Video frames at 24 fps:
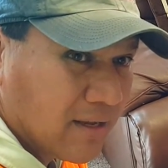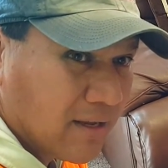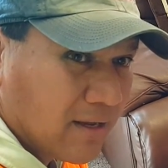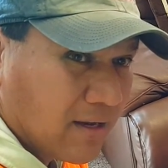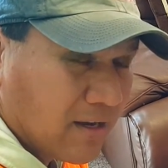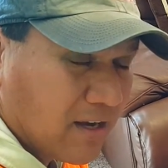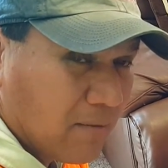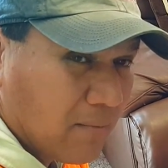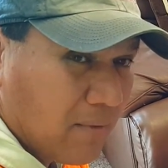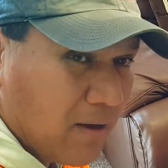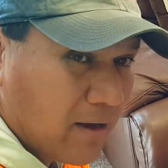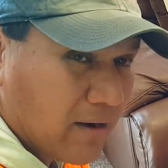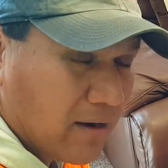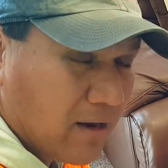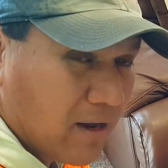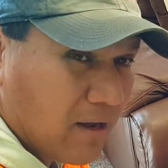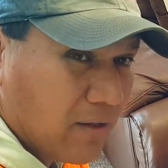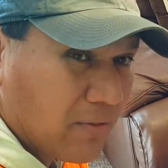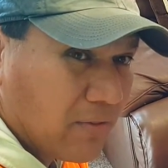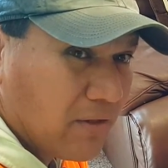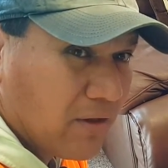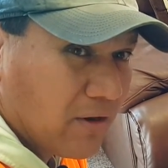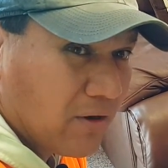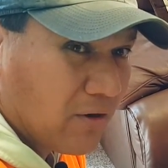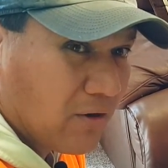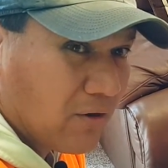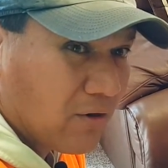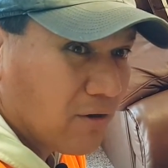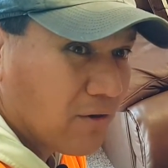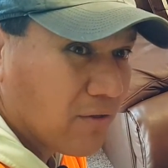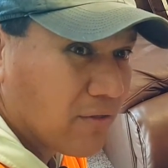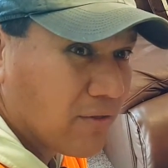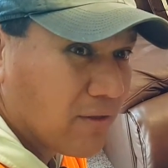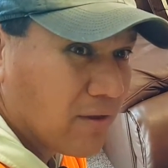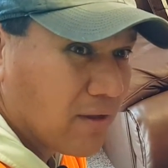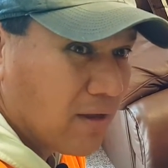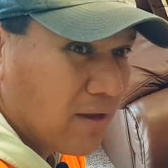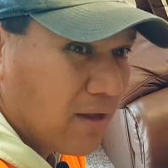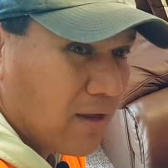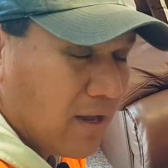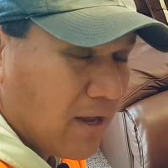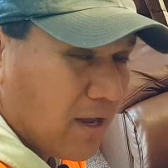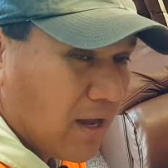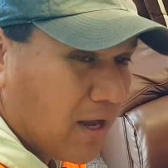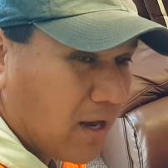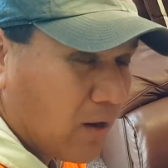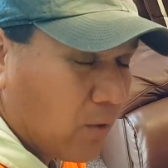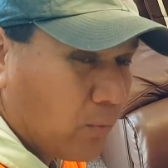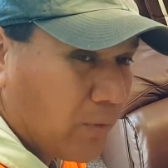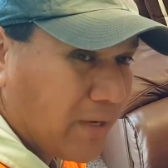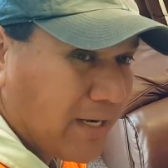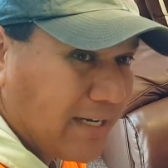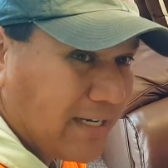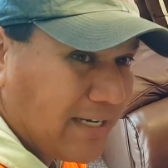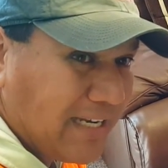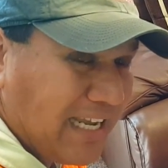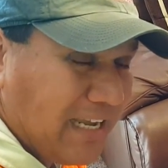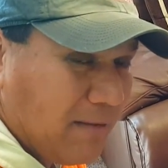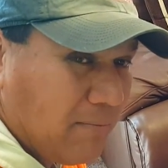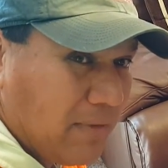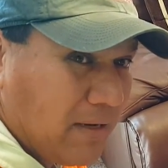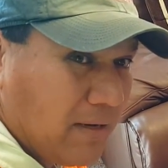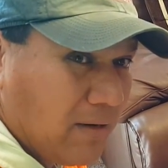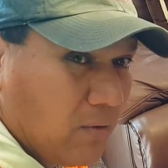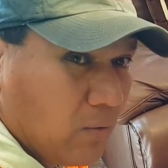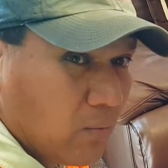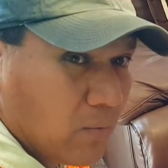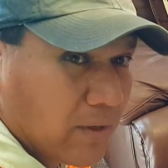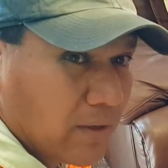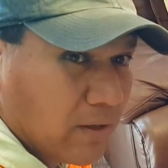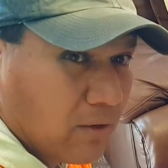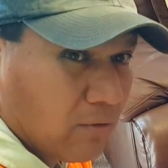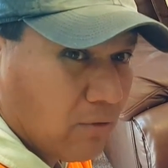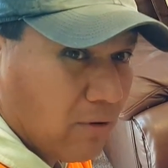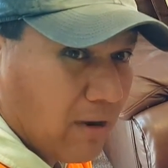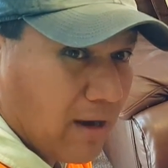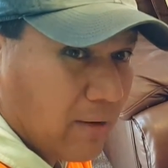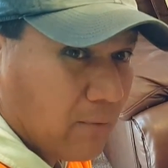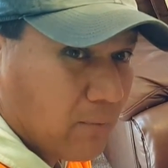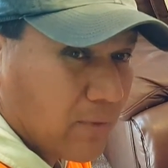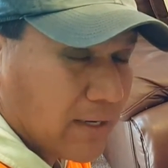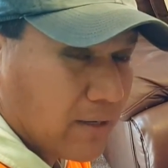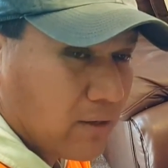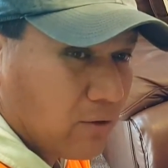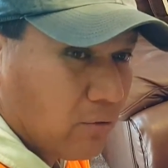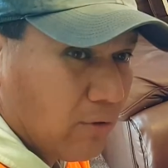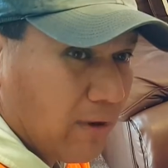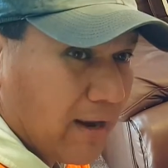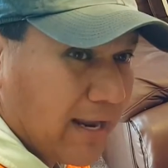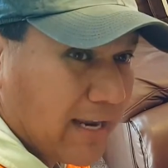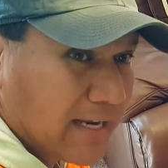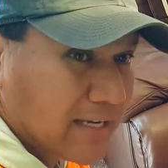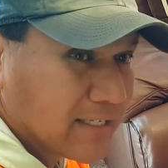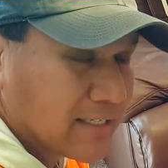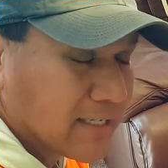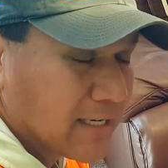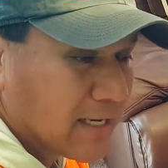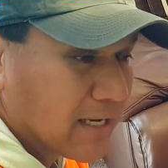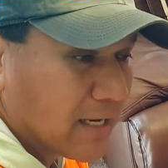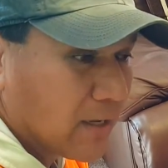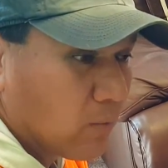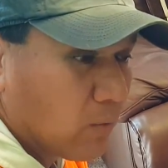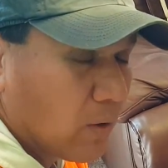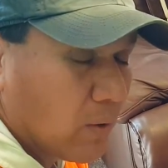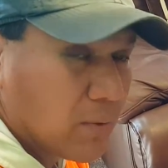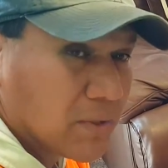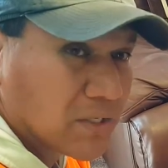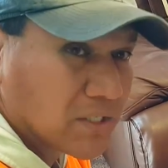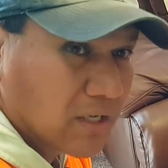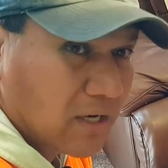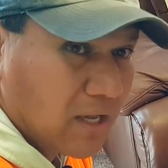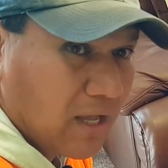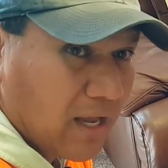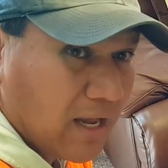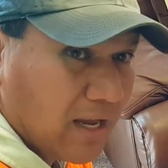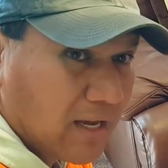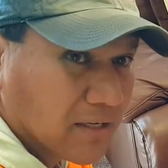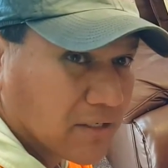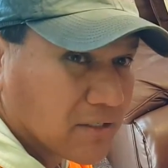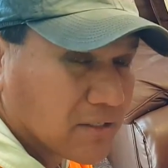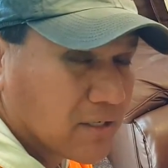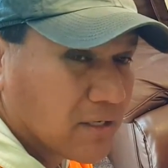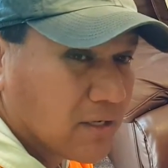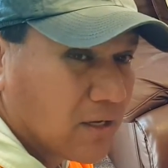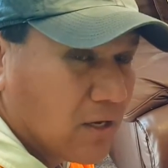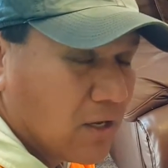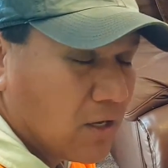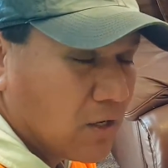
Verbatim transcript: Come on, on the earth, uh, redeeming what Christ, what, Christ uh, what was lost.